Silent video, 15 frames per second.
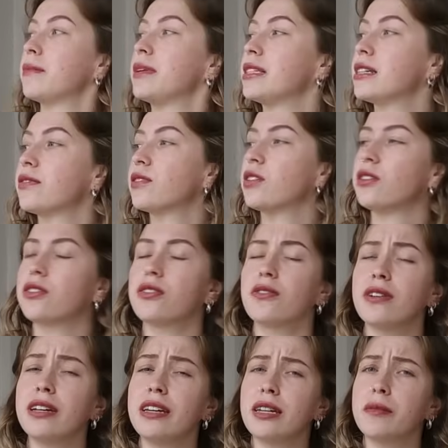means I've got
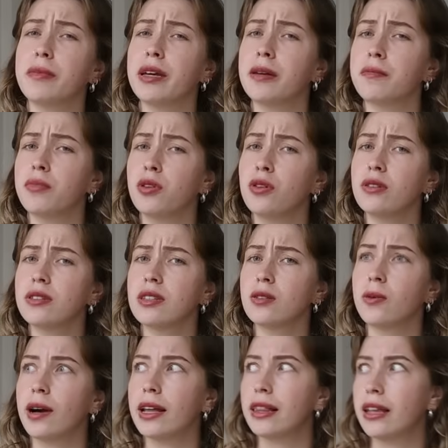3 and a bit balls of the
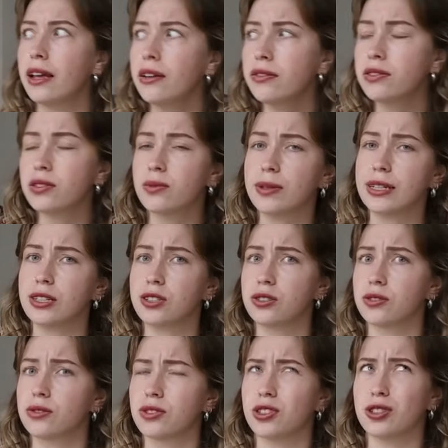white left, which
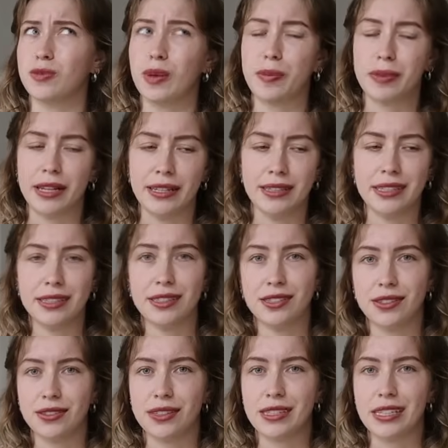should be plenty to
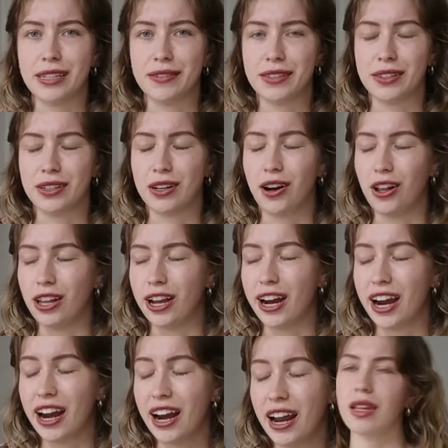do the sleeves and the
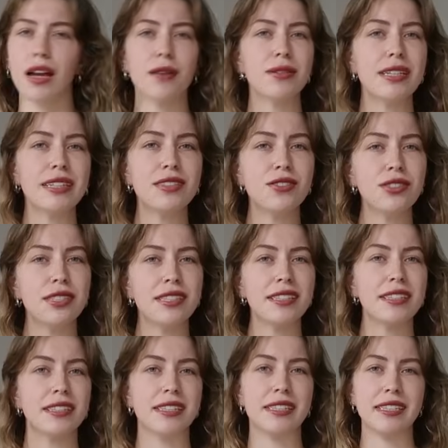collar. I was
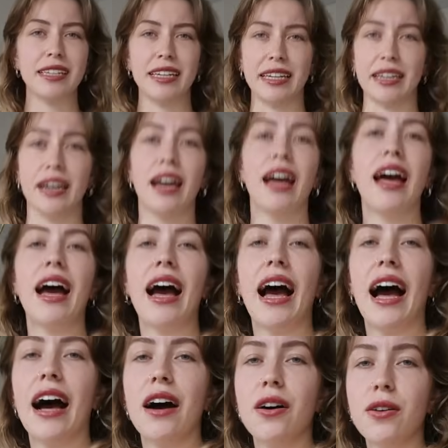interested to see
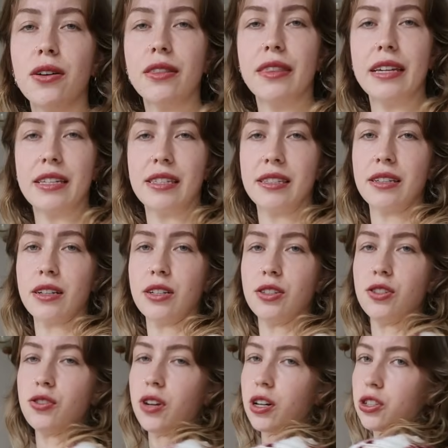how this
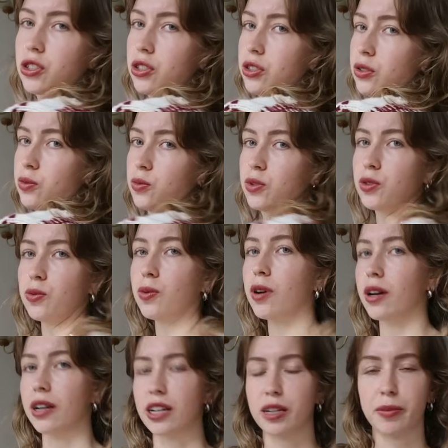construction would
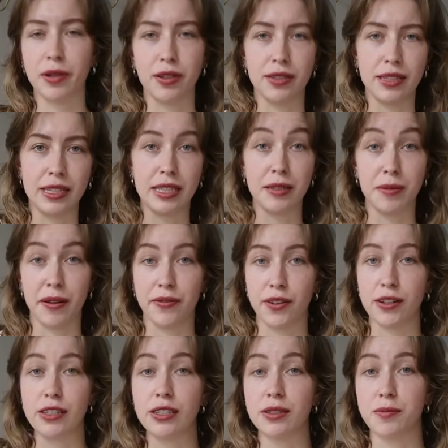work, because this is my
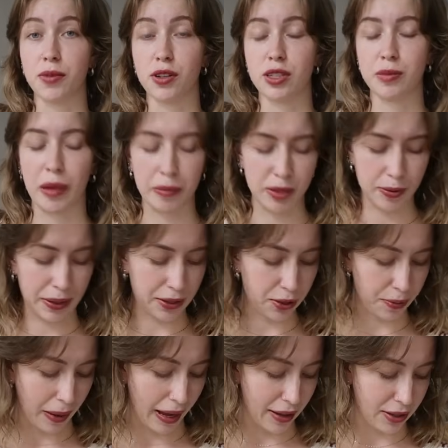first bottom-up sweater
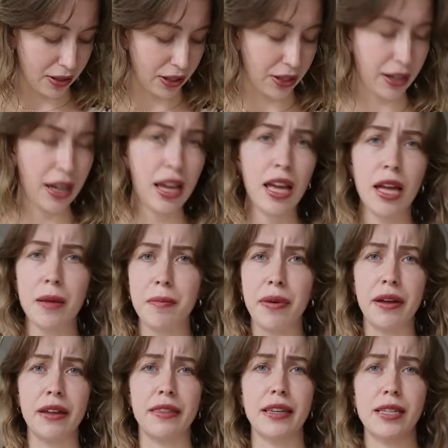pattern,
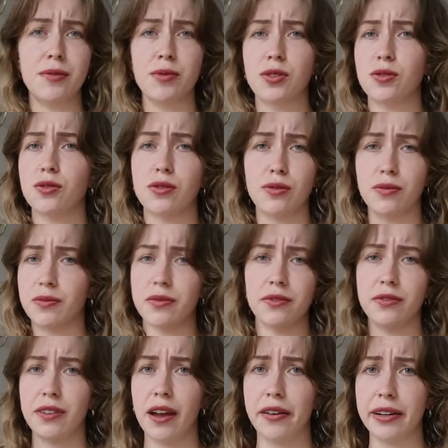but this was all
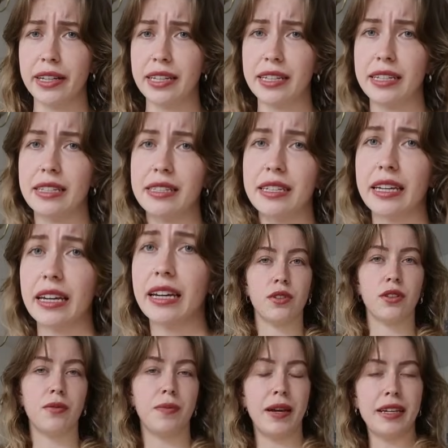very easy.
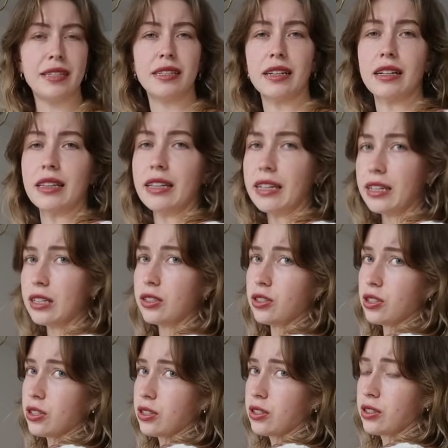You basically
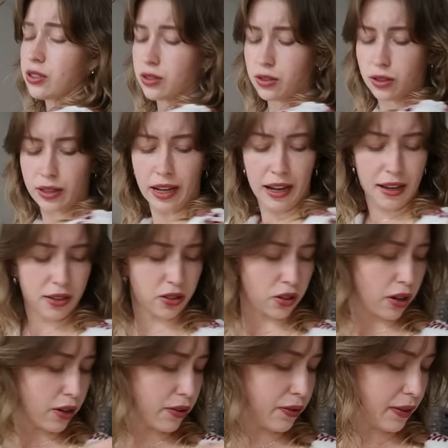just cast
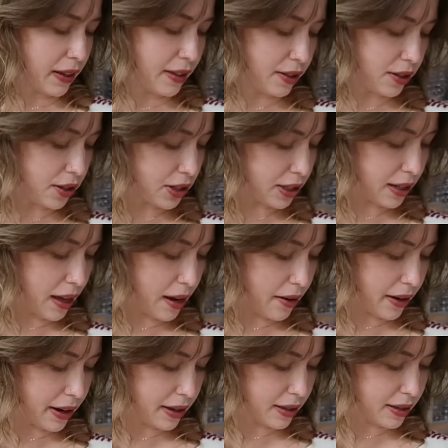off in certain
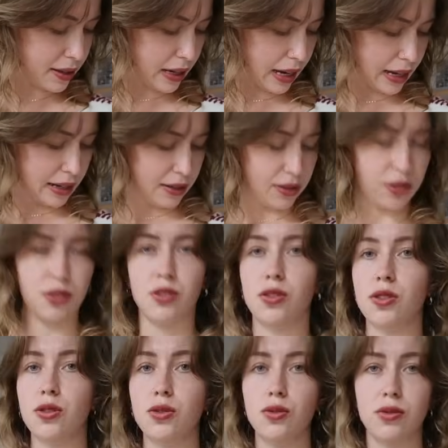areas and
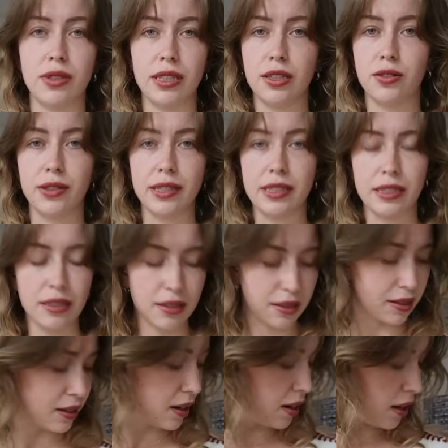do
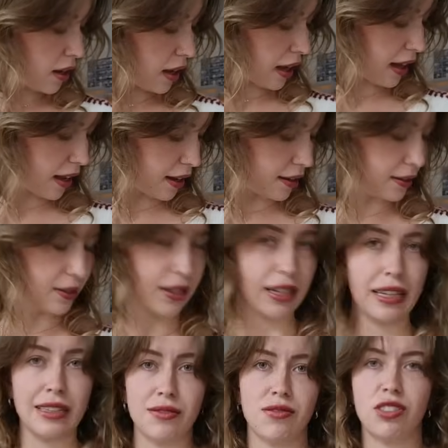decreases, and
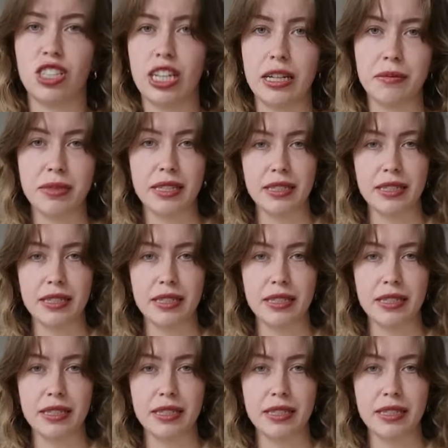it shapes